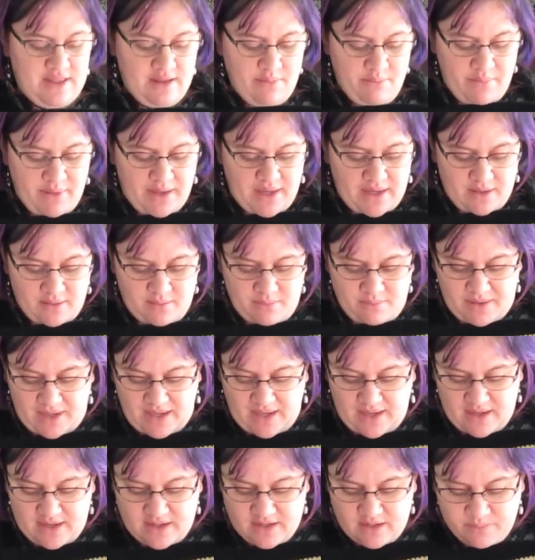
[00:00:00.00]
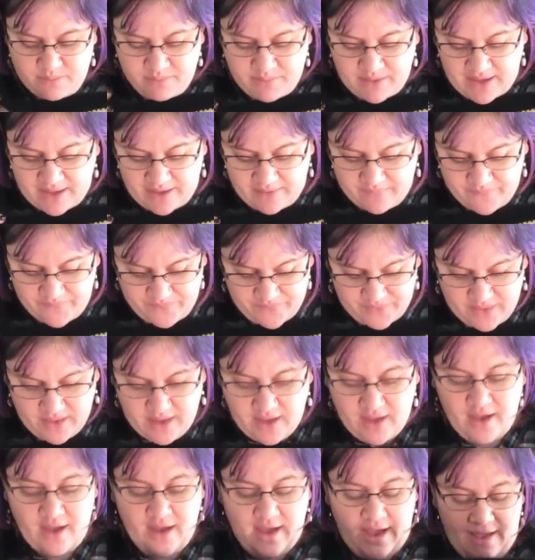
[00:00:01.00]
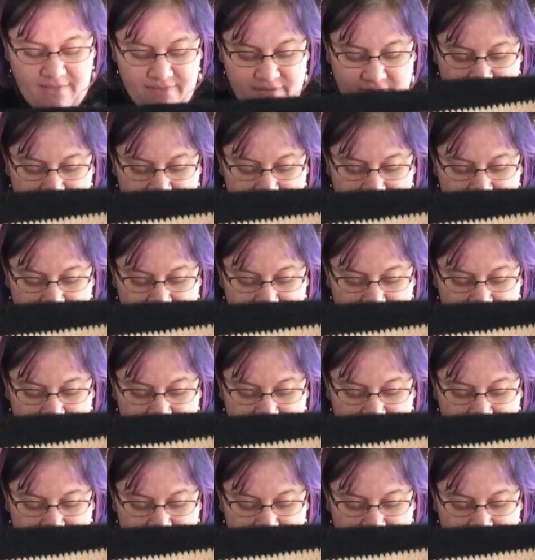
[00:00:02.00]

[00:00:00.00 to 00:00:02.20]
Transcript: the button band. But I'm